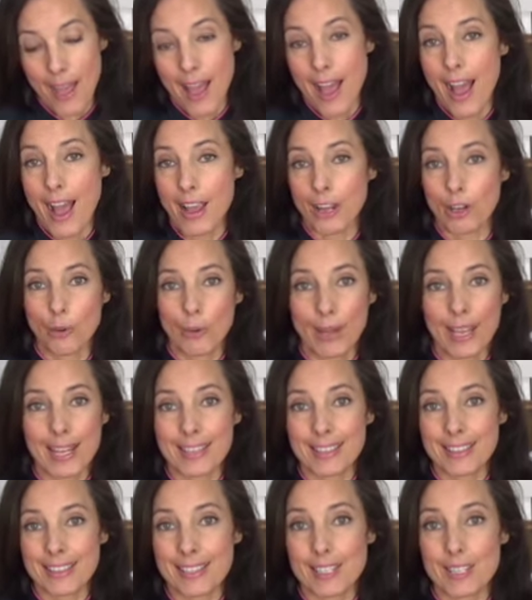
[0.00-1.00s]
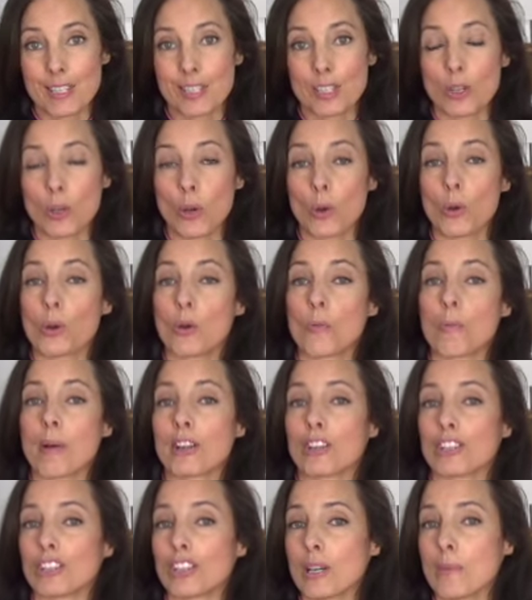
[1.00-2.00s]
I created this cocoa
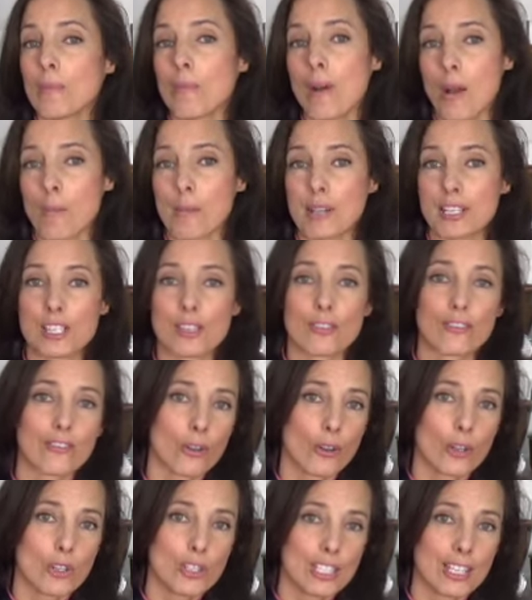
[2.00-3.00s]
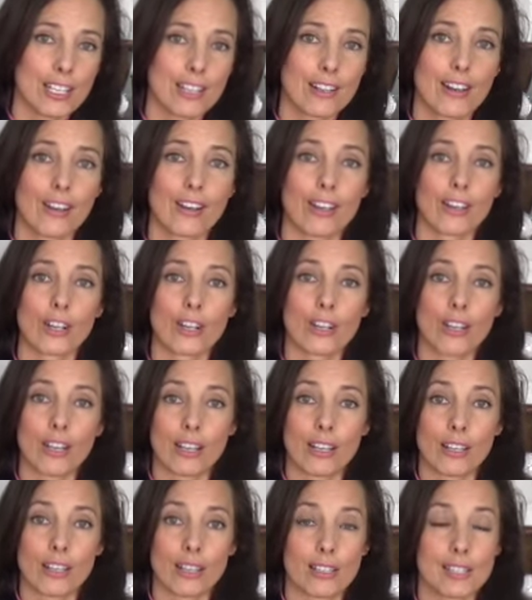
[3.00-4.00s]
butter lip balm. It's the first in our
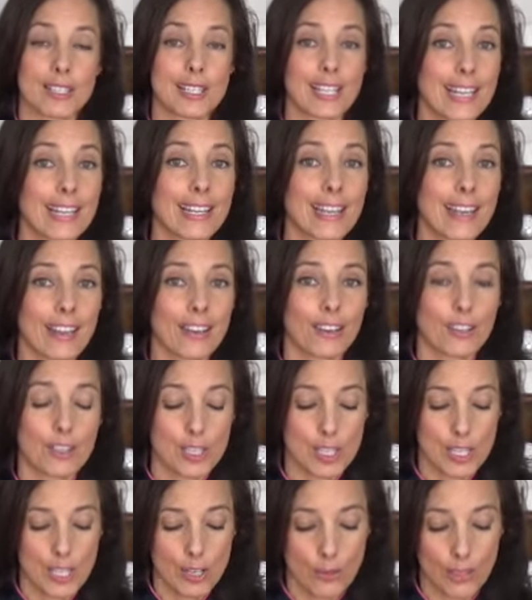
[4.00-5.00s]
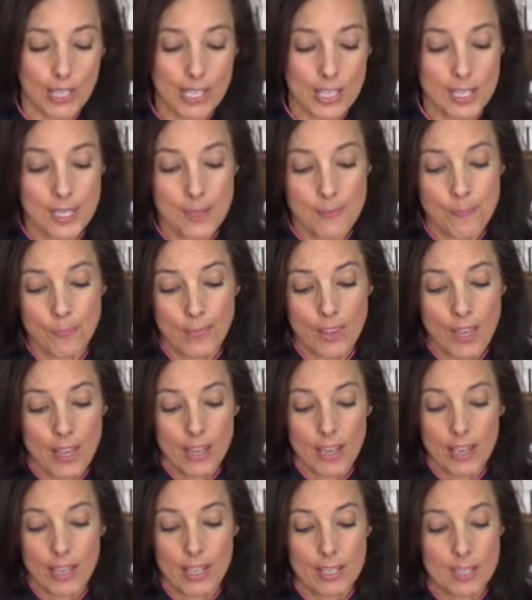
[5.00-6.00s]
skincare series.
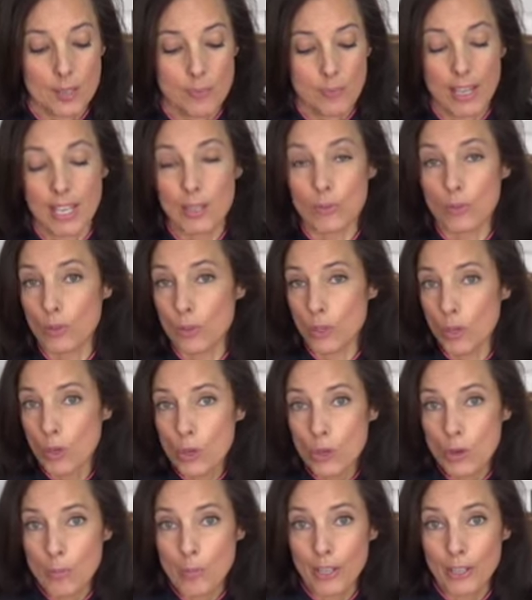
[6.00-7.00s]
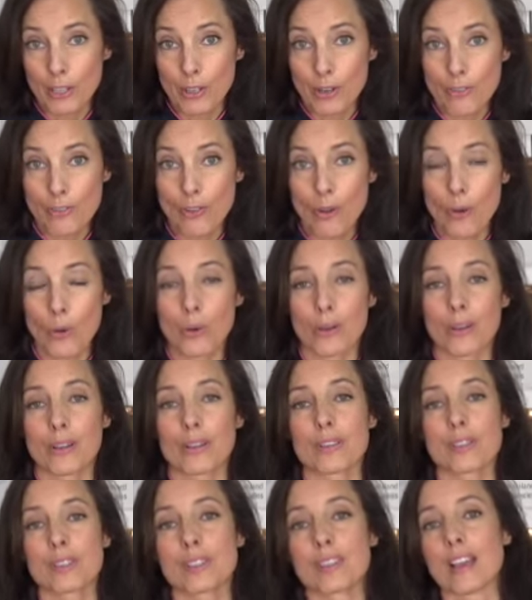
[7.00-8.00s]
It's made with cocoa butter, of
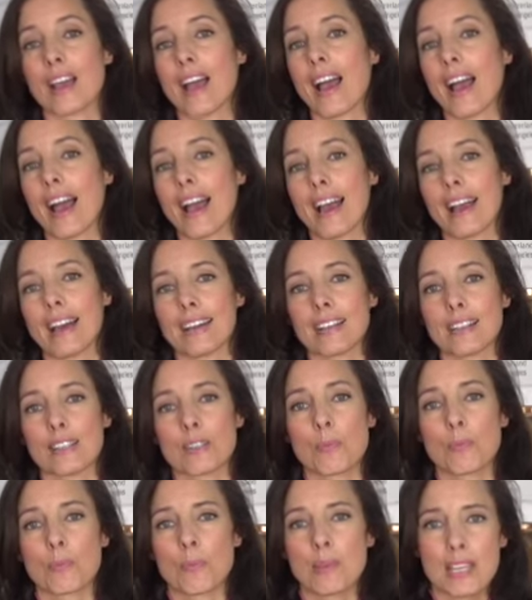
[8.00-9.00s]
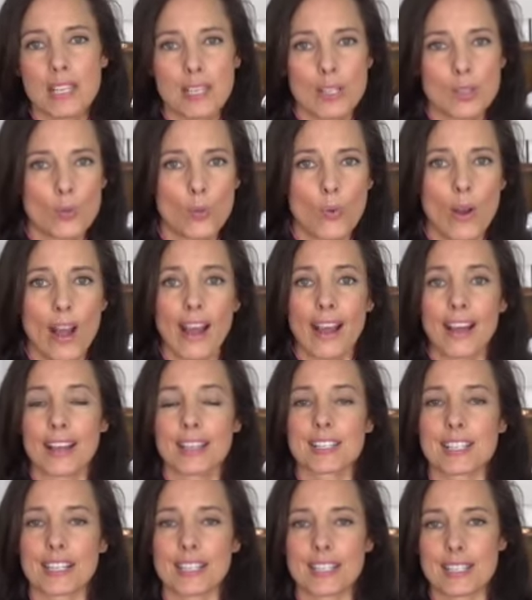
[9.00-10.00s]
course, and
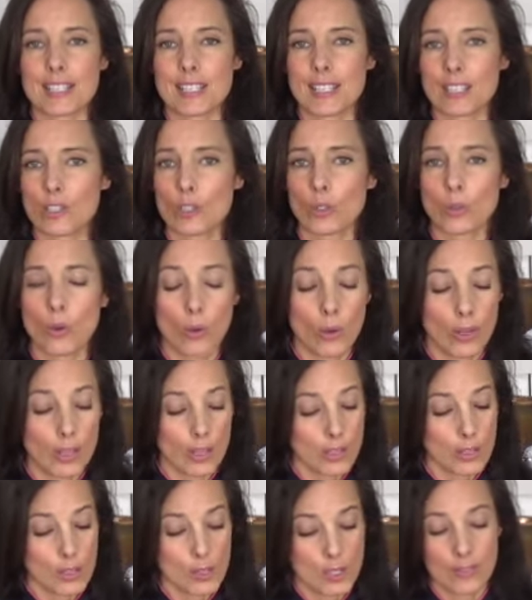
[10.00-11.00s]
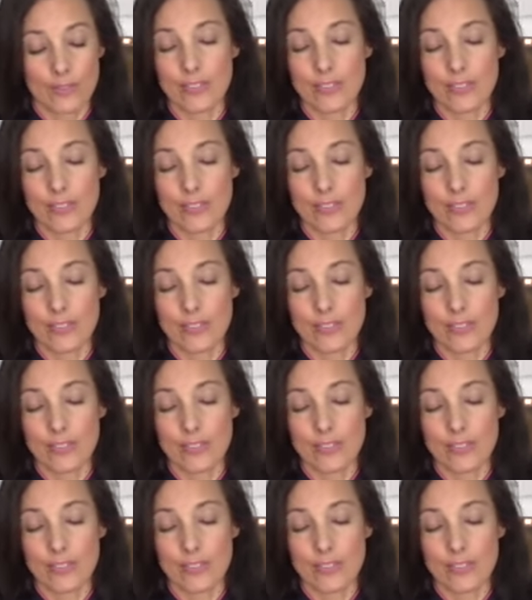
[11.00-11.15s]
beeswax and essential oils and